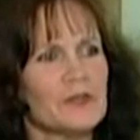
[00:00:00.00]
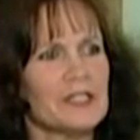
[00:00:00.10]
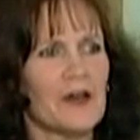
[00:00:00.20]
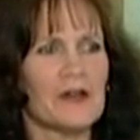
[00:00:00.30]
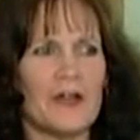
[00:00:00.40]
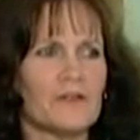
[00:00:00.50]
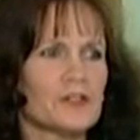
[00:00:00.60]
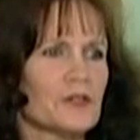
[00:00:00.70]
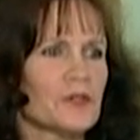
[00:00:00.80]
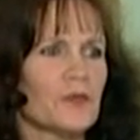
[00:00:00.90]
We don't ever
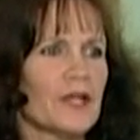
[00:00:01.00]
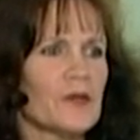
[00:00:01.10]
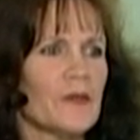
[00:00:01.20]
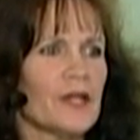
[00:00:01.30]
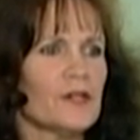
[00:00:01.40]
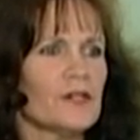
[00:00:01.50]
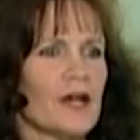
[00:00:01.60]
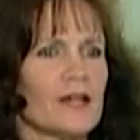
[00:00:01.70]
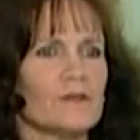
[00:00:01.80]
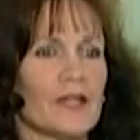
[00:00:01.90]
turn away a bear.
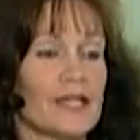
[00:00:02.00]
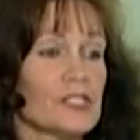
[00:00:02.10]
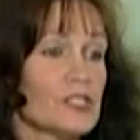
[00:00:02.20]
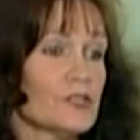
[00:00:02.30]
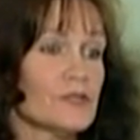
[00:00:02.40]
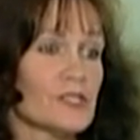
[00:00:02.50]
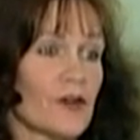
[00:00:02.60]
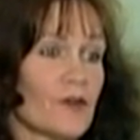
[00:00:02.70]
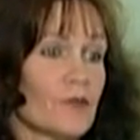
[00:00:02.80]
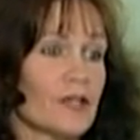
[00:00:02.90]
Last year was
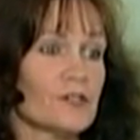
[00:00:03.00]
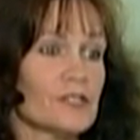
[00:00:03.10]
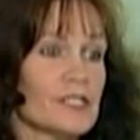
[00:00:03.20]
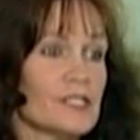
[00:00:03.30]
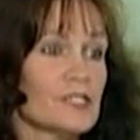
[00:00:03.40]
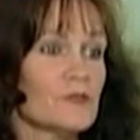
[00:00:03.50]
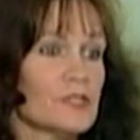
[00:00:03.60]
our record season.